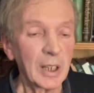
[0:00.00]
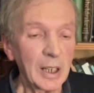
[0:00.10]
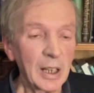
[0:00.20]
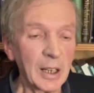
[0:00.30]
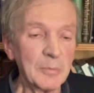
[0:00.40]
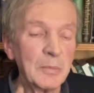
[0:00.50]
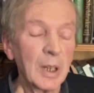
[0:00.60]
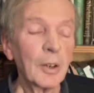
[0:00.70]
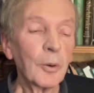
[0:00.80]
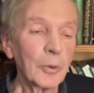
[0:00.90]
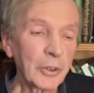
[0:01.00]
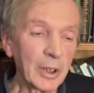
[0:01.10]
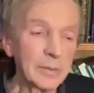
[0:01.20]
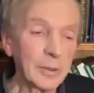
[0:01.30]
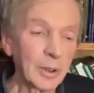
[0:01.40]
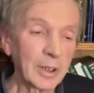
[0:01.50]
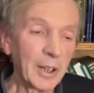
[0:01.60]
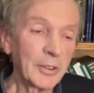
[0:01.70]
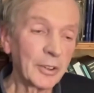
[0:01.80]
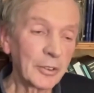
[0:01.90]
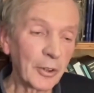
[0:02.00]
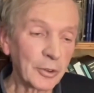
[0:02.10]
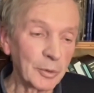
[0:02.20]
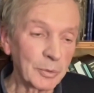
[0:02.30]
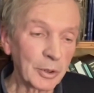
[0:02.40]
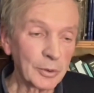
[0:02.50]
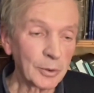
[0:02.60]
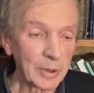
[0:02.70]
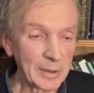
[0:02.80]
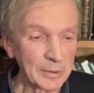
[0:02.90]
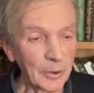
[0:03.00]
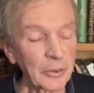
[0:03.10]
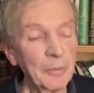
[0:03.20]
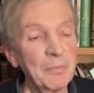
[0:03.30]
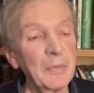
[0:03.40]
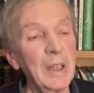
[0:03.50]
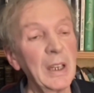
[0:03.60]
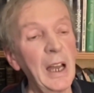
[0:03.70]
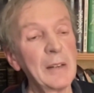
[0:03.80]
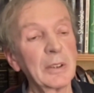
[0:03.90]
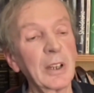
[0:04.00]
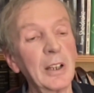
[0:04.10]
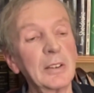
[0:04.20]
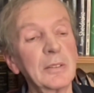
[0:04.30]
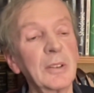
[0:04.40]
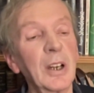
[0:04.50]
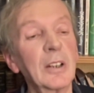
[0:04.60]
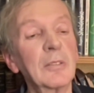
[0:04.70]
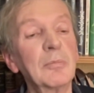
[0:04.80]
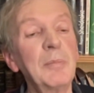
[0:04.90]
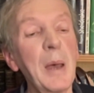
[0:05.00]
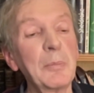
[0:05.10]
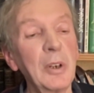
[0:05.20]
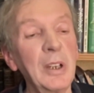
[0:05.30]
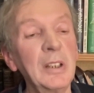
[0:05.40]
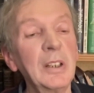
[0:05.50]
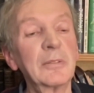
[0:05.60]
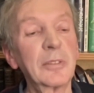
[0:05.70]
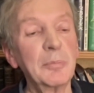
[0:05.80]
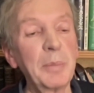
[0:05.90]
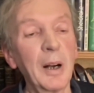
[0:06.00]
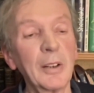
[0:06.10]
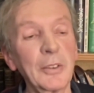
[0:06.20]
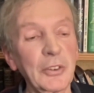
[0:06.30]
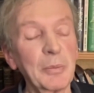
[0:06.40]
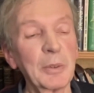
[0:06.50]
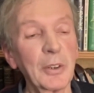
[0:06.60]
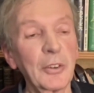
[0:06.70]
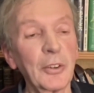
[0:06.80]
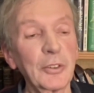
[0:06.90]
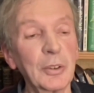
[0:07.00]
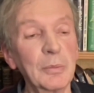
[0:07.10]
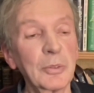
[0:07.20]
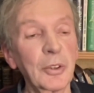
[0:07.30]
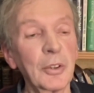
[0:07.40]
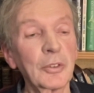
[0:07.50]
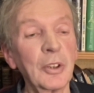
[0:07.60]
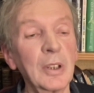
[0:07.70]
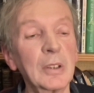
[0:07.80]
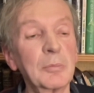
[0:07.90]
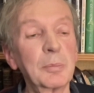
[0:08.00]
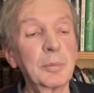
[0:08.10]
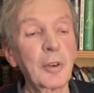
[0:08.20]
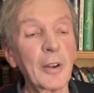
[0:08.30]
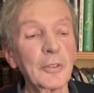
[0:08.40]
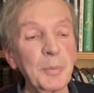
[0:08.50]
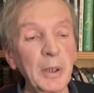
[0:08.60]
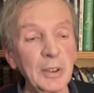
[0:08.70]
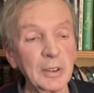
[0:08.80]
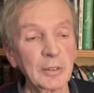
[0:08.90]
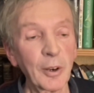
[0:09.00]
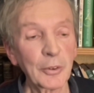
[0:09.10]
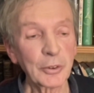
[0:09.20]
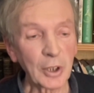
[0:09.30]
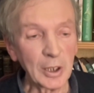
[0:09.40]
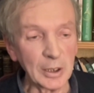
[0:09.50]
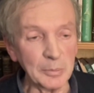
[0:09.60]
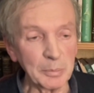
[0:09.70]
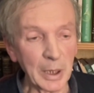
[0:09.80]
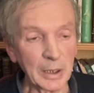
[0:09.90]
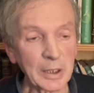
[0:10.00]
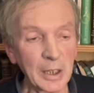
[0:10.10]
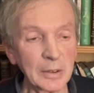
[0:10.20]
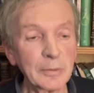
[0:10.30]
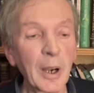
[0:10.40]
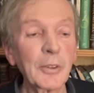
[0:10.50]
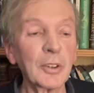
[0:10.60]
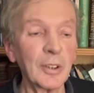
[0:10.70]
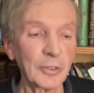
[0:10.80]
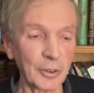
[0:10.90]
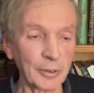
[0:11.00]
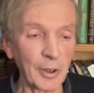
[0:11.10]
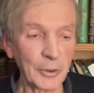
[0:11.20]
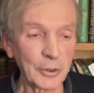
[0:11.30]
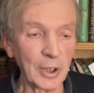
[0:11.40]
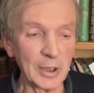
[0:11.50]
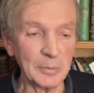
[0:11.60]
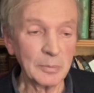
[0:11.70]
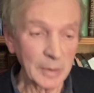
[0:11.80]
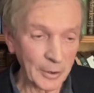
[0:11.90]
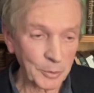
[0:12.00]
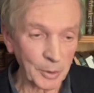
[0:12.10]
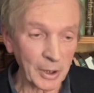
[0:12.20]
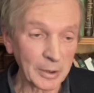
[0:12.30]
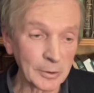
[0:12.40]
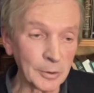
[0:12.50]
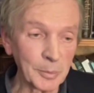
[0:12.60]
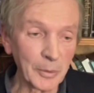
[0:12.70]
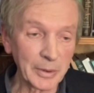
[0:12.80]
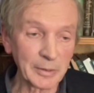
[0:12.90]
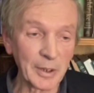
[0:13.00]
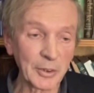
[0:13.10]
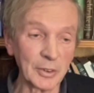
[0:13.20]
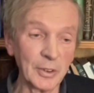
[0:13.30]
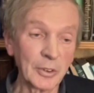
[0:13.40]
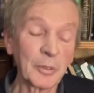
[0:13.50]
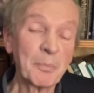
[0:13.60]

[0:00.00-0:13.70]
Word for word: um, all self organizing systems at all levels have a kind of memory from past similar systems that's transmitted across time by a kind of resonance across time. That's what I call morphic resonance.